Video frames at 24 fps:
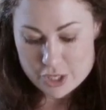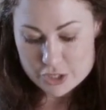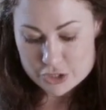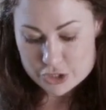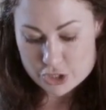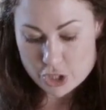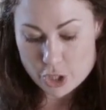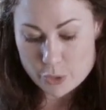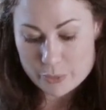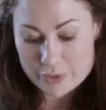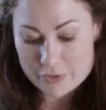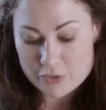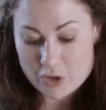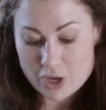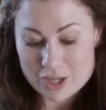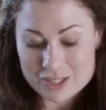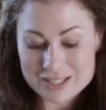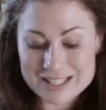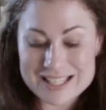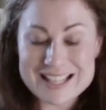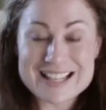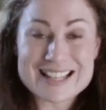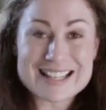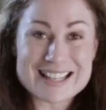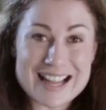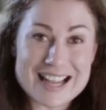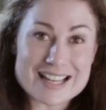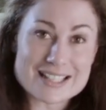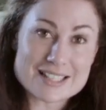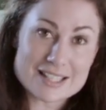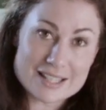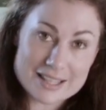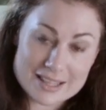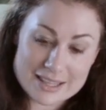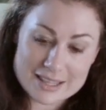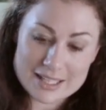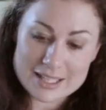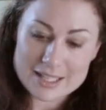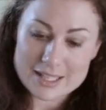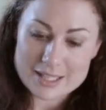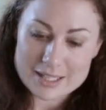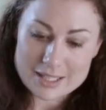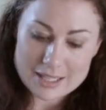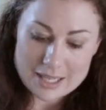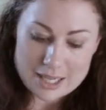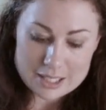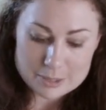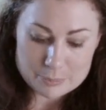So we've got nice
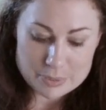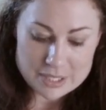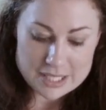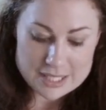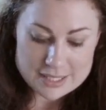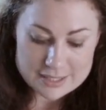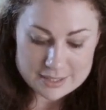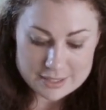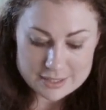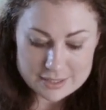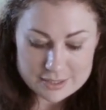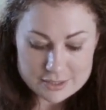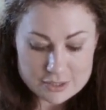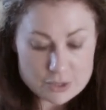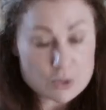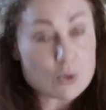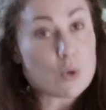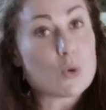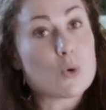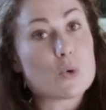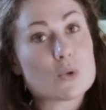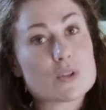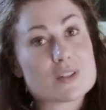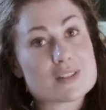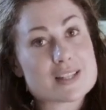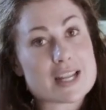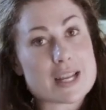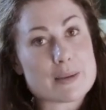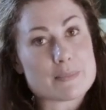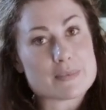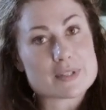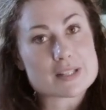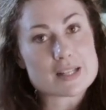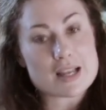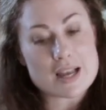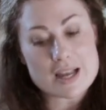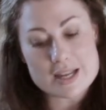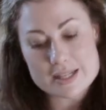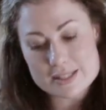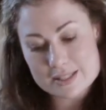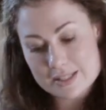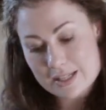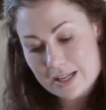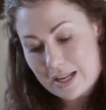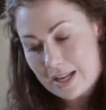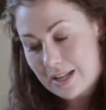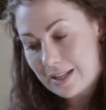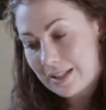thick cut pieces, all the same
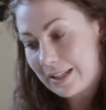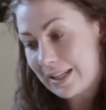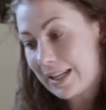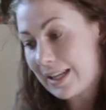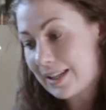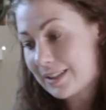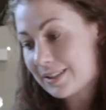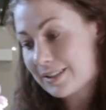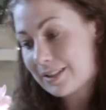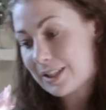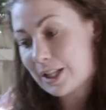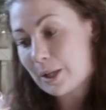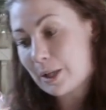size. Next